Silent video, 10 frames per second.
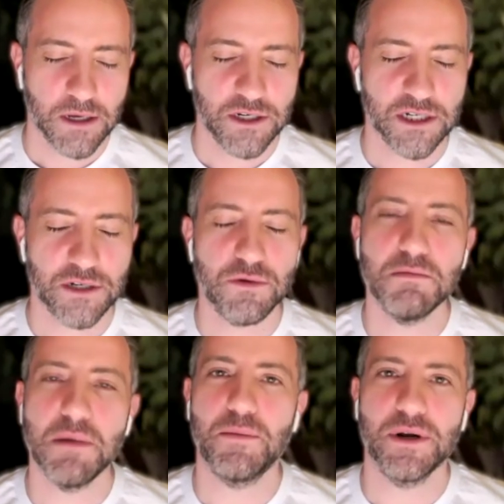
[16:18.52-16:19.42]
just
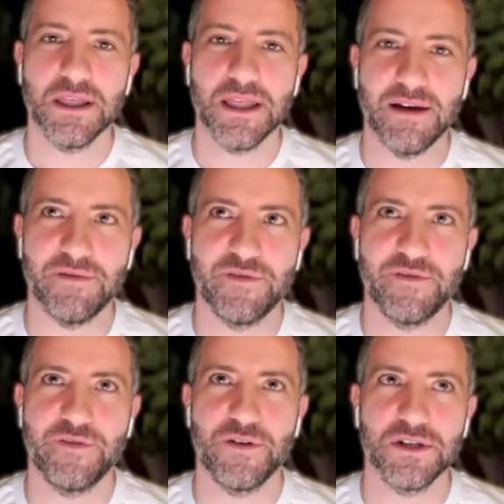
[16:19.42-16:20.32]
remembering that
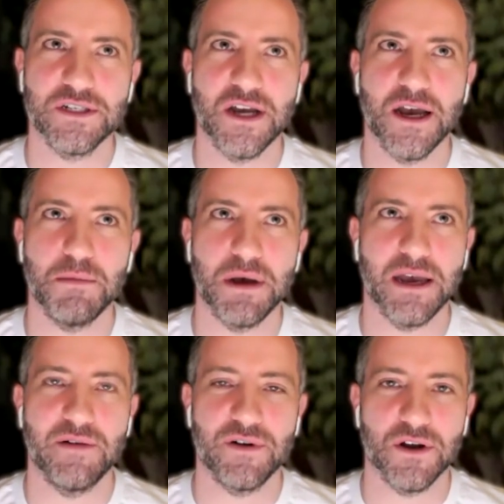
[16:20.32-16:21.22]
first time I
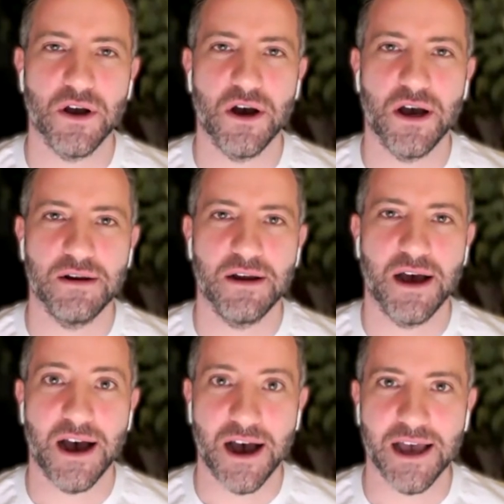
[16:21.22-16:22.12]
ever got
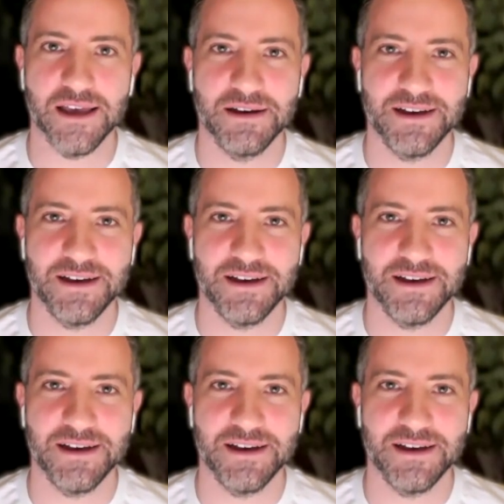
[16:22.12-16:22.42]
high